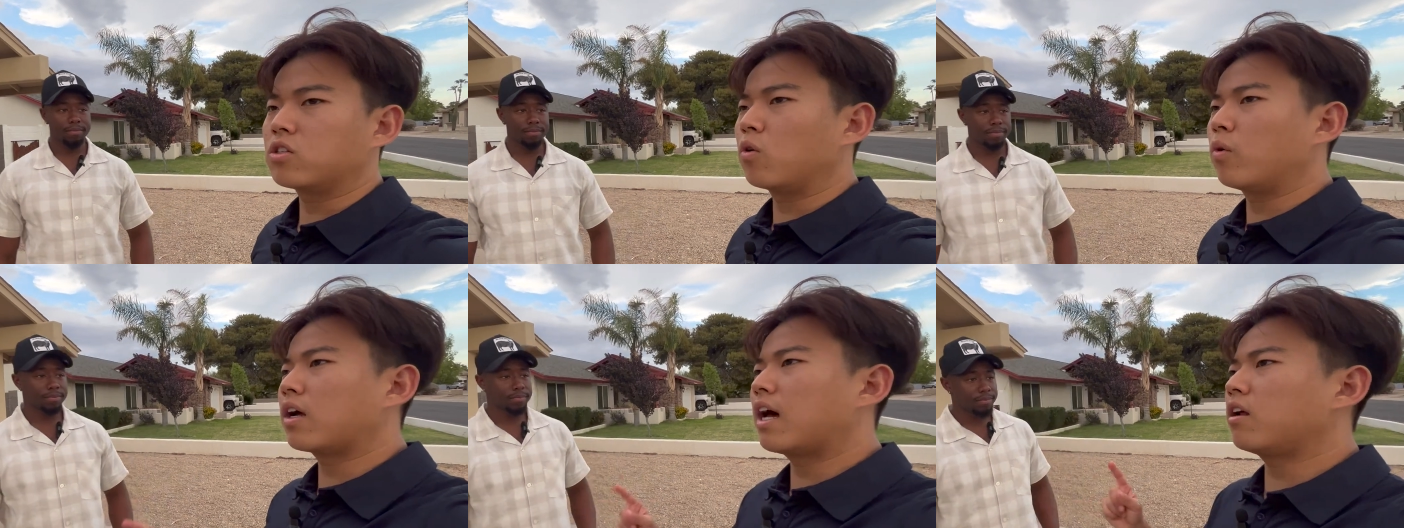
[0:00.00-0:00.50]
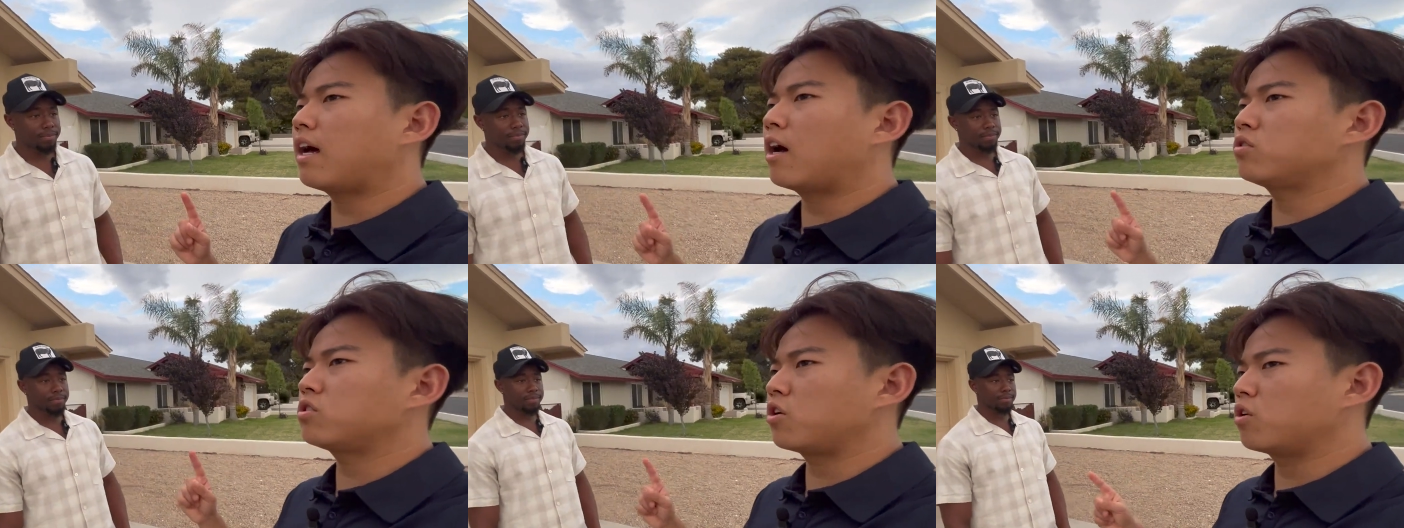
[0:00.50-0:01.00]
Speaker 1: so what kind of
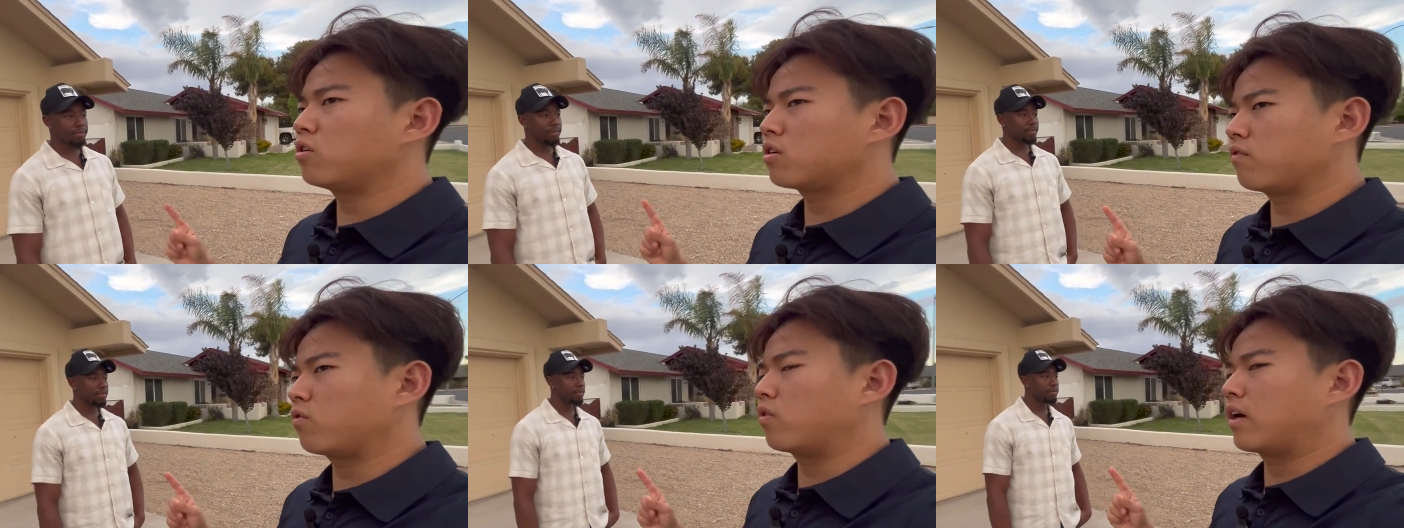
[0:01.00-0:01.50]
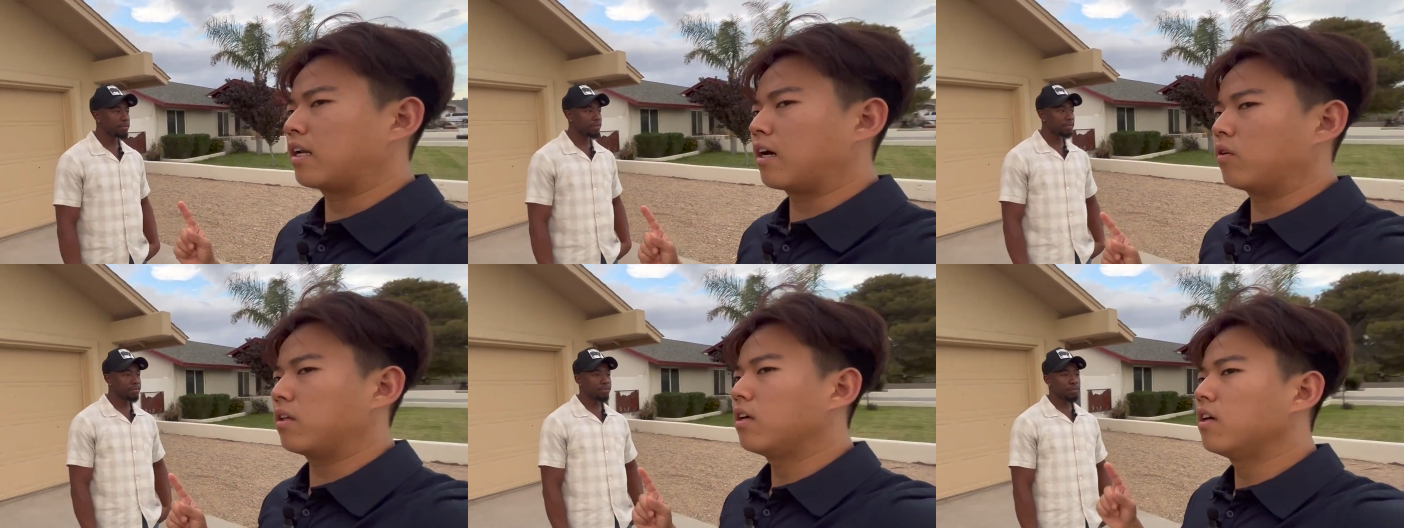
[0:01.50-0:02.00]
houses are you looking for right
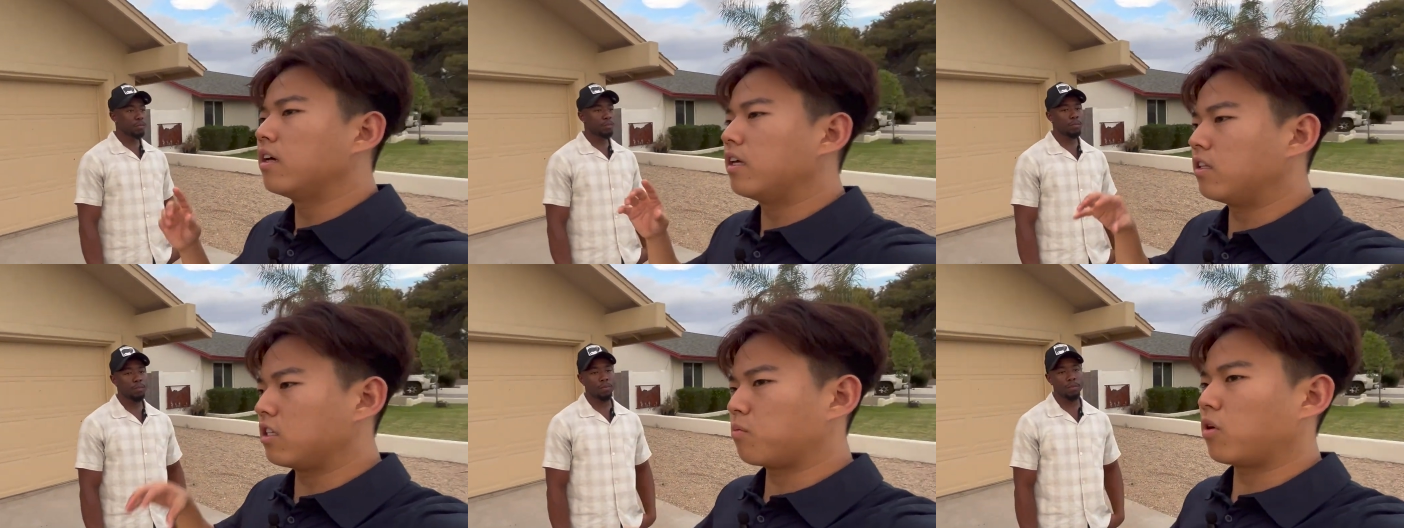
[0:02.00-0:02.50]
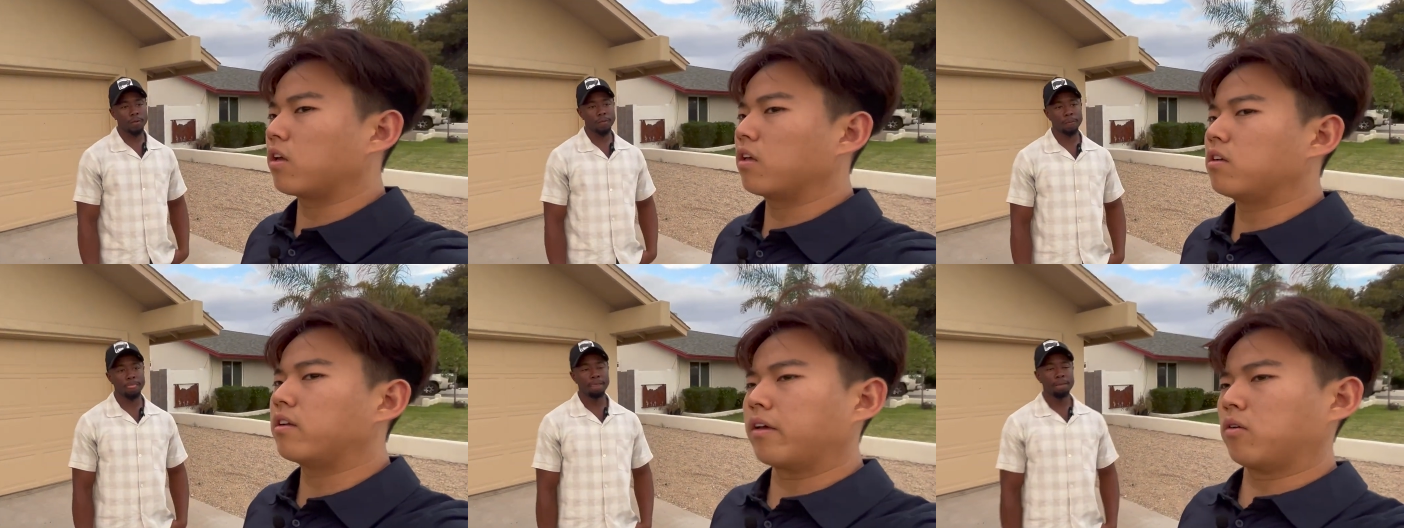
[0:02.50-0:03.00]
now in, in this
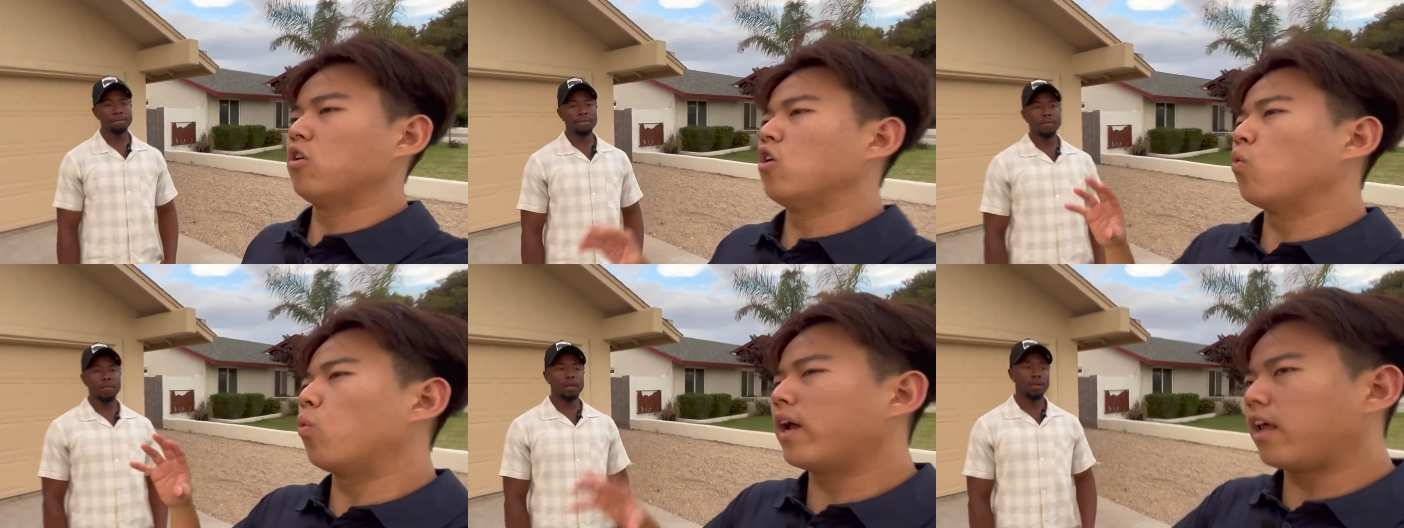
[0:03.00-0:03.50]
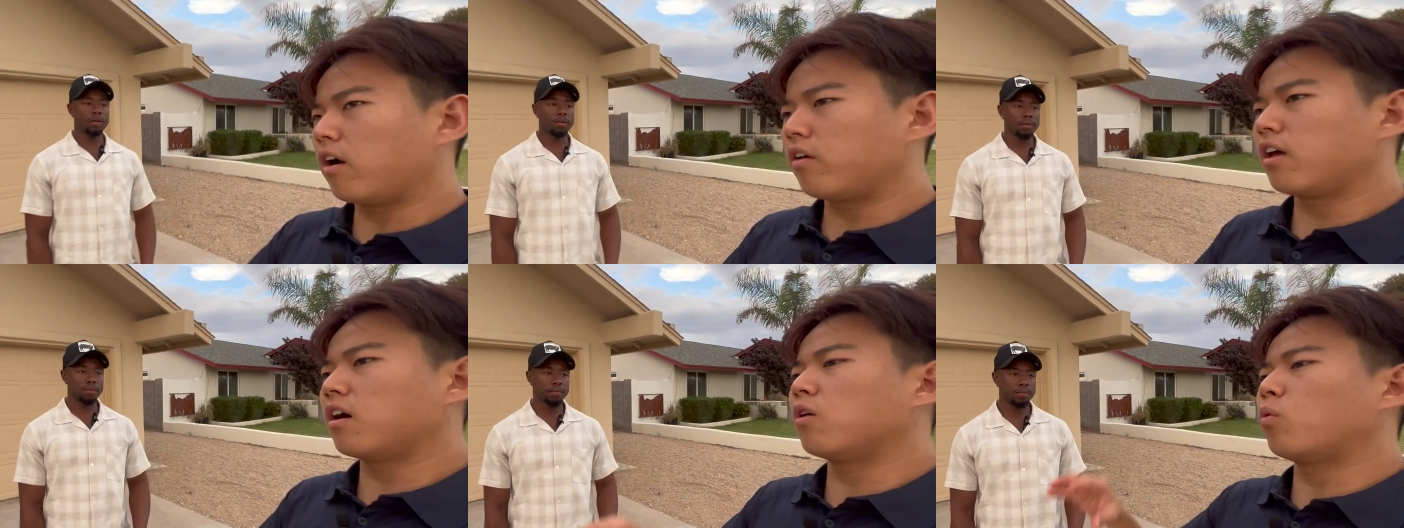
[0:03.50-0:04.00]
market? Like what
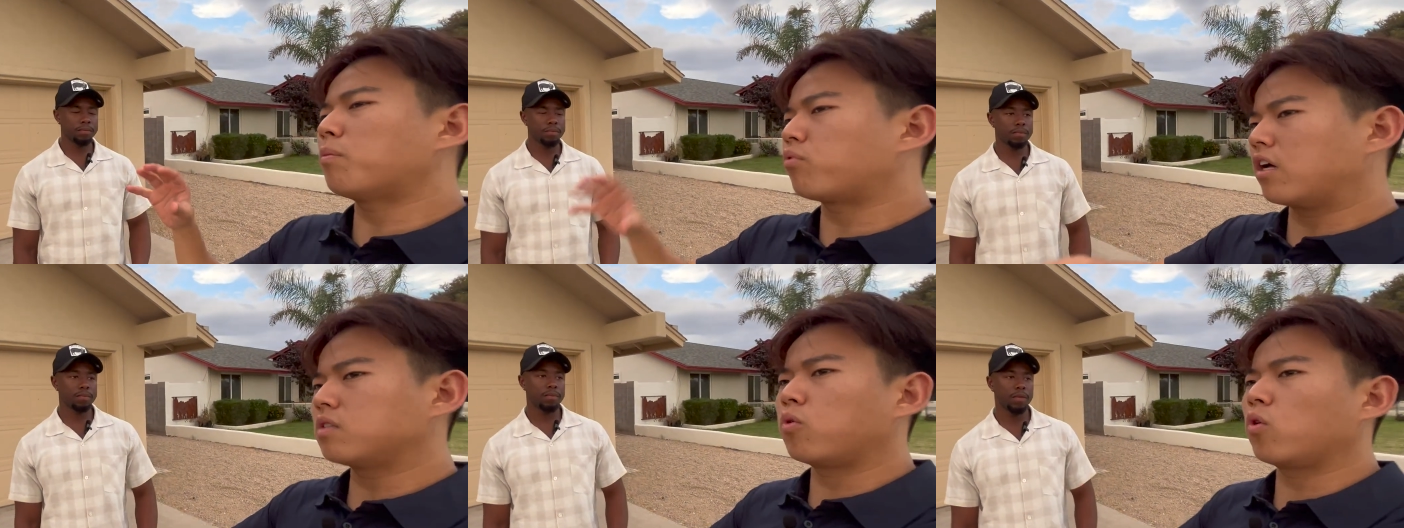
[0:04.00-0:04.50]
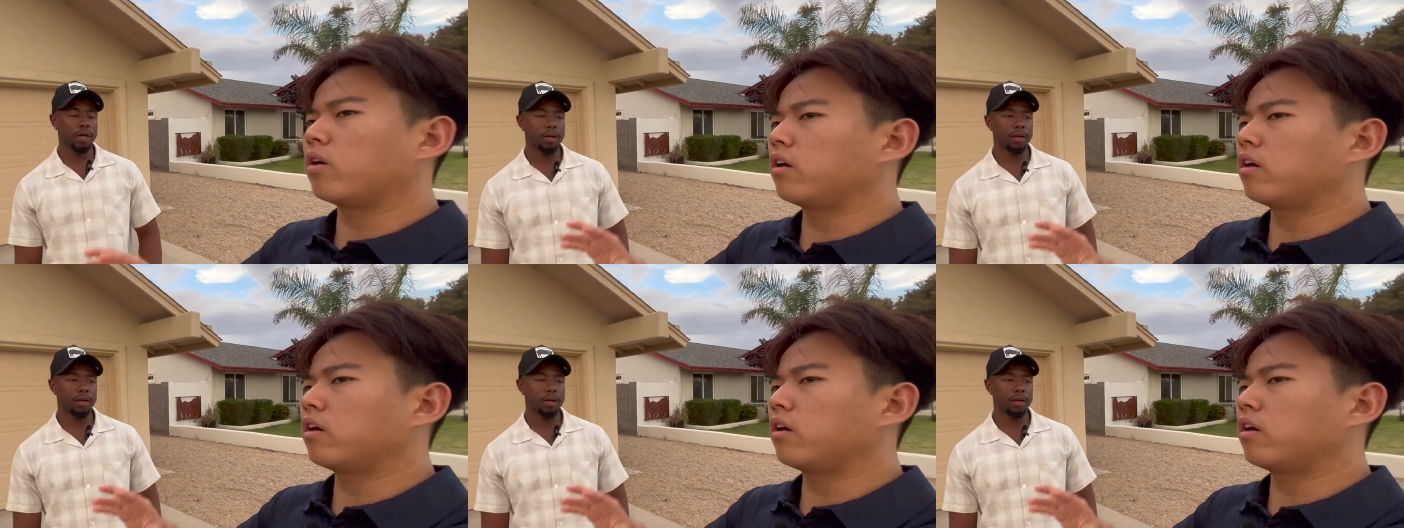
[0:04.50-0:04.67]
area, what price point,